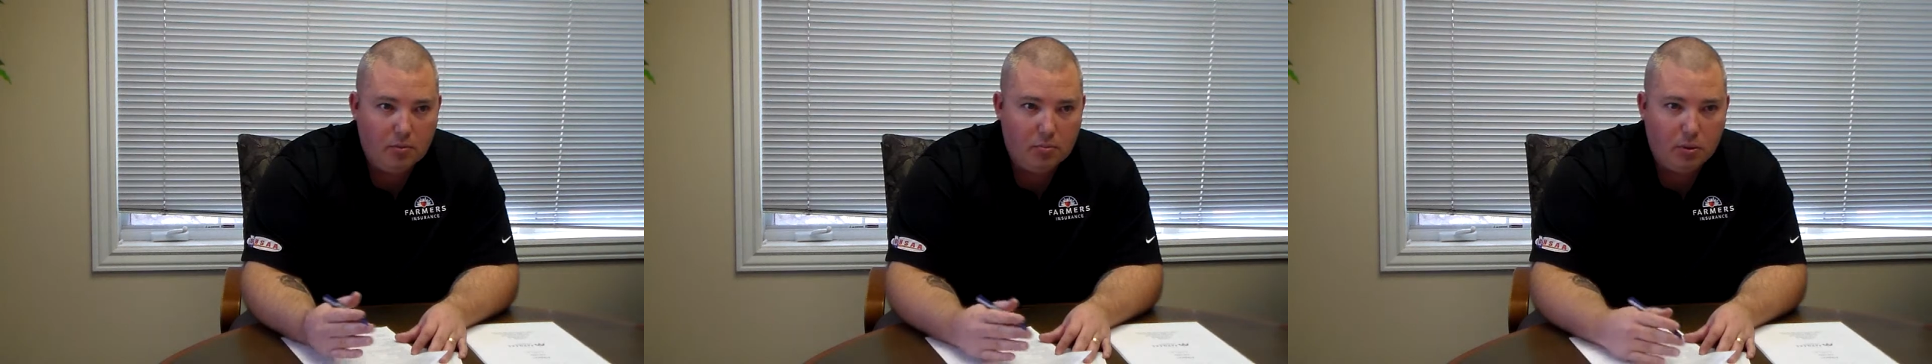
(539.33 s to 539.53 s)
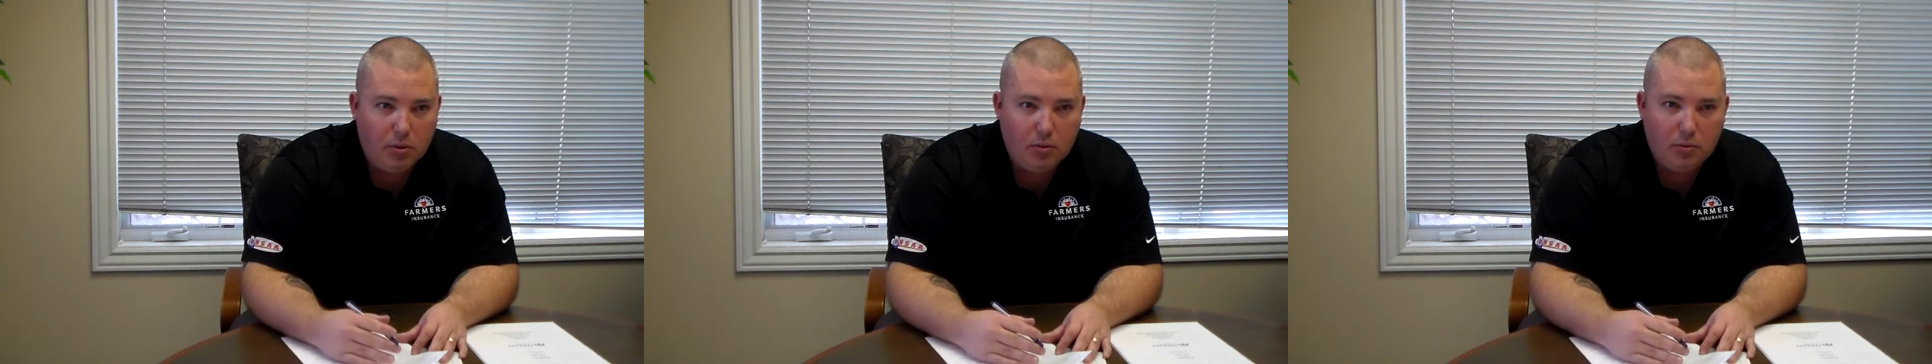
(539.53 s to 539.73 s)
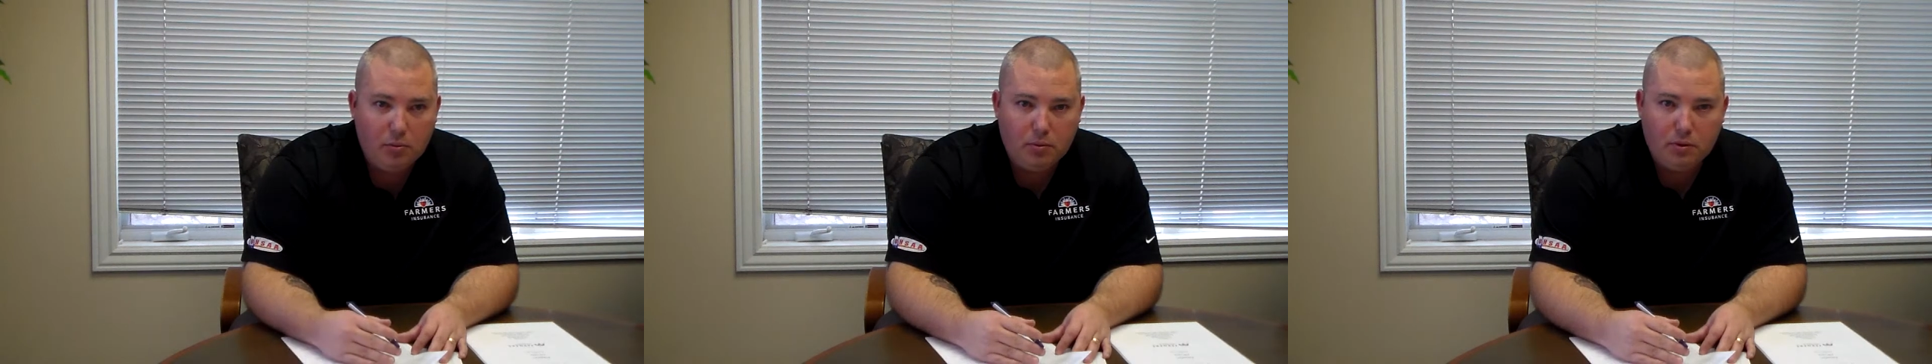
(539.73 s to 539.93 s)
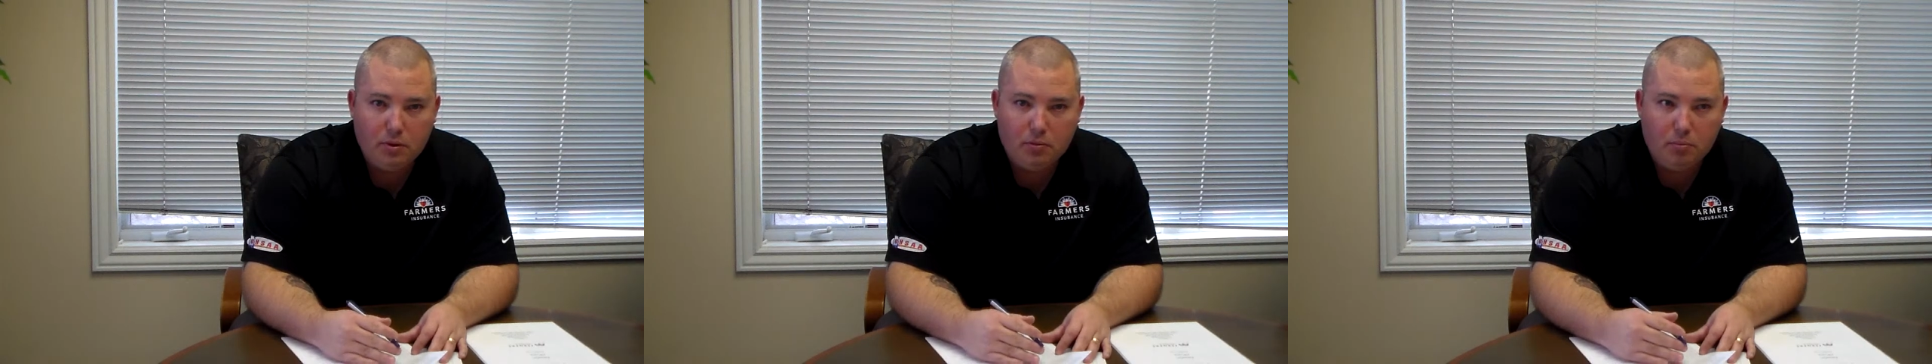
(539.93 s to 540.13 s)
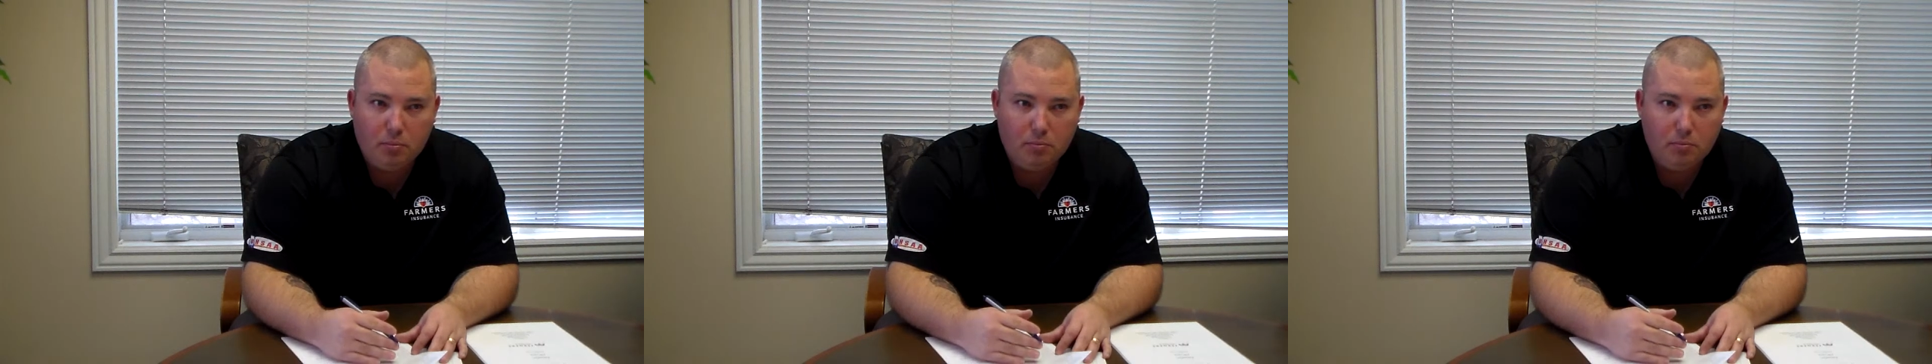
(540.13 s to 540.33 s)

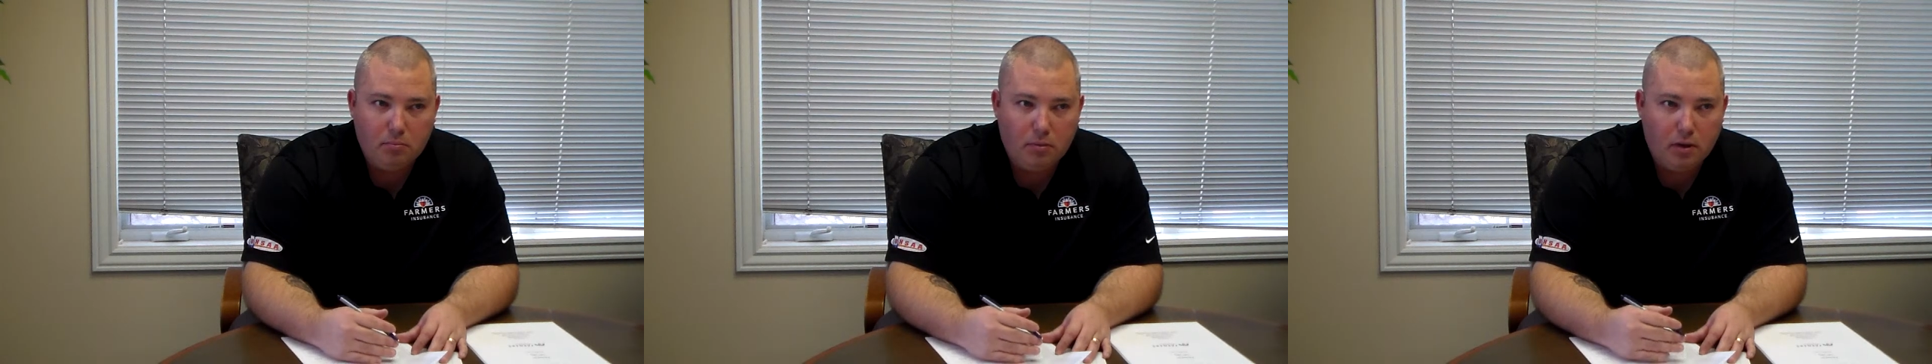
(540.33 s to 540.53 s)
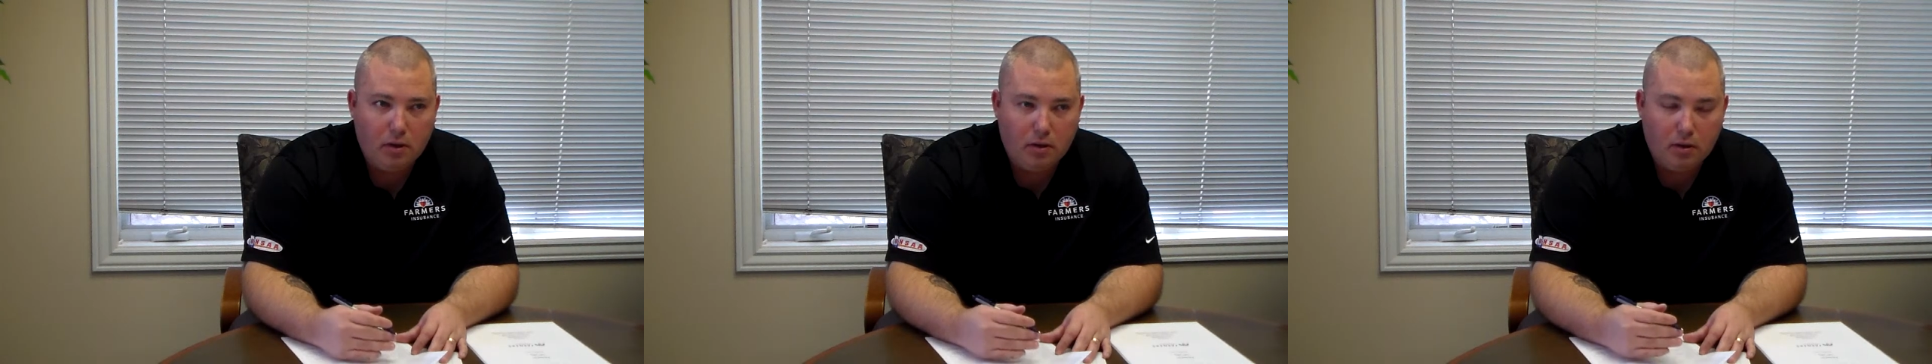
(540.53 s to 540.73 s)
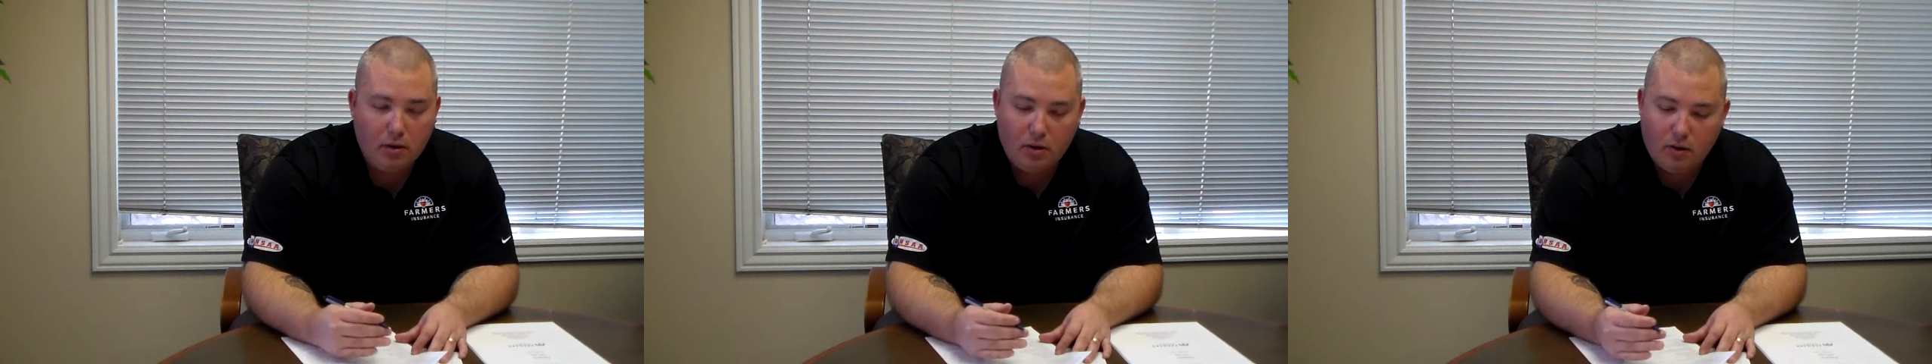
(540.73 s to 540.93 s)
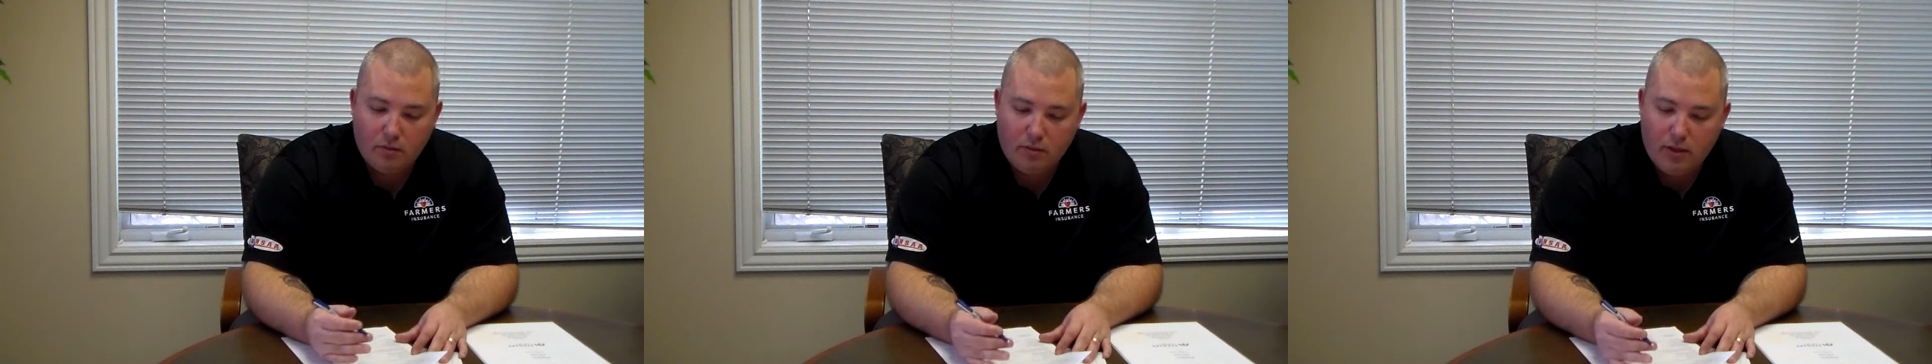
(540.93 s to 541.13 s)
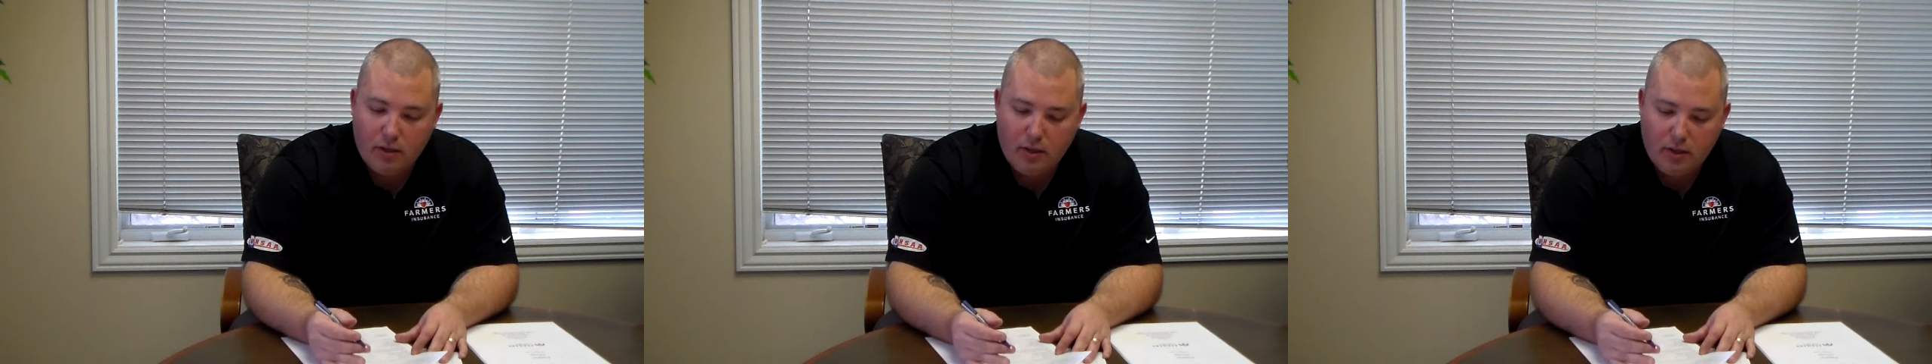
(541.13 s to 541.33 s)
boat, or an
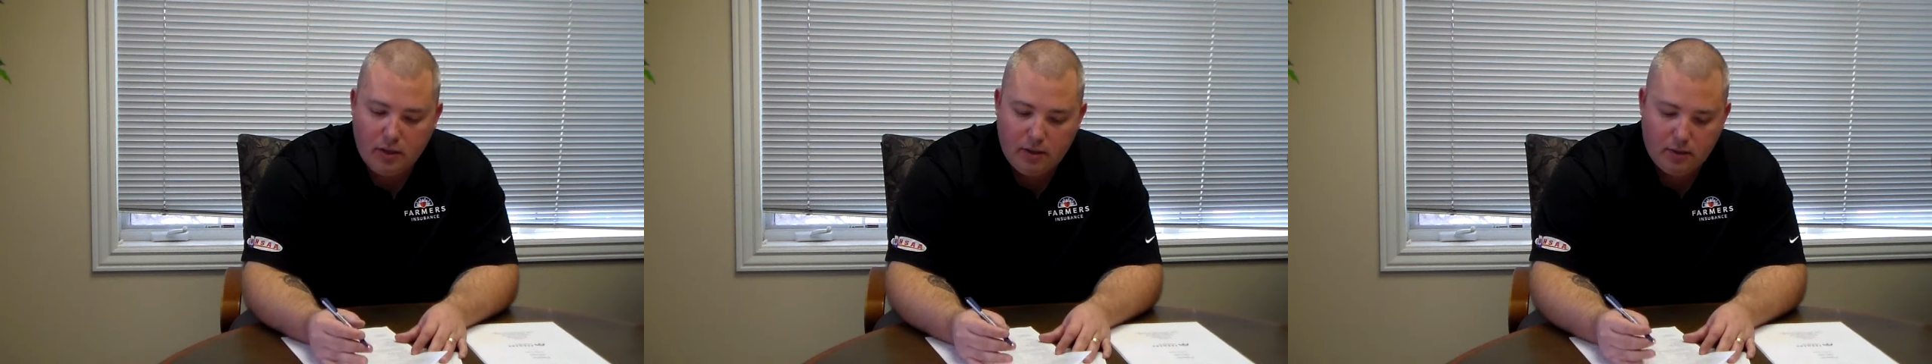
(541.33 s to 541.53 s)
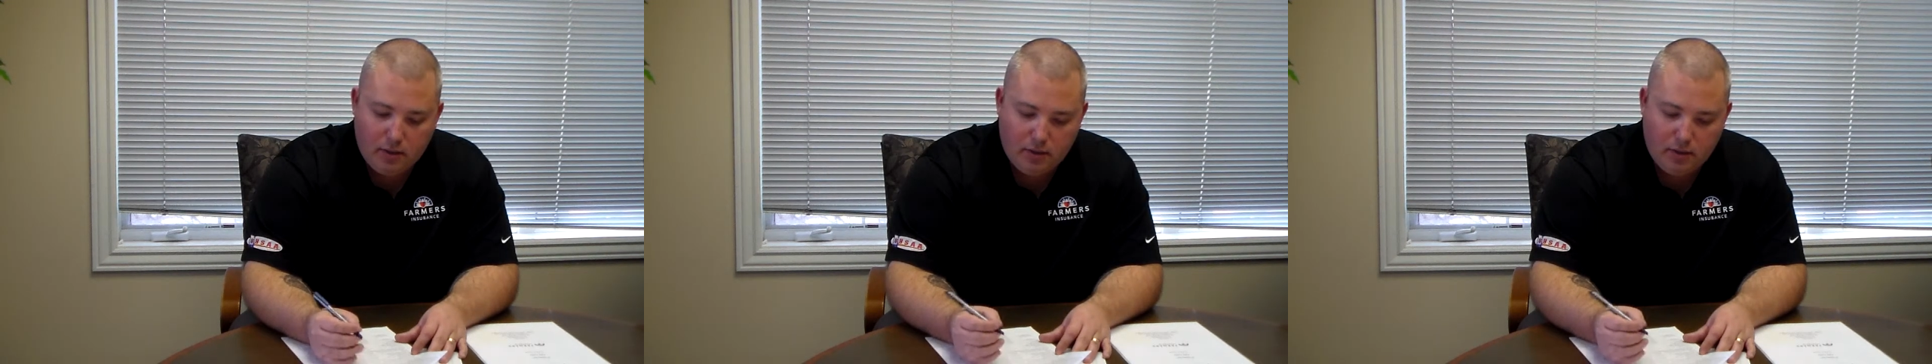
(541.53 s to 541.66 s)
RV?